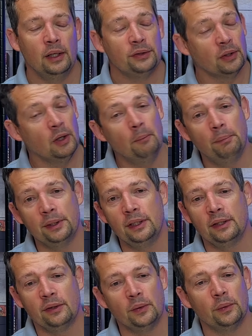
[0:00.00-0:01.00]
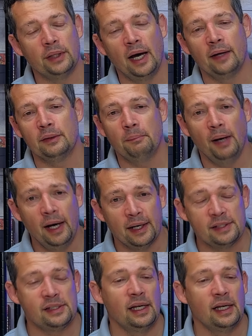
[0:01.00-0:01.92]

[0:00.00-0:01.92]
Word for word: The company grew out of the box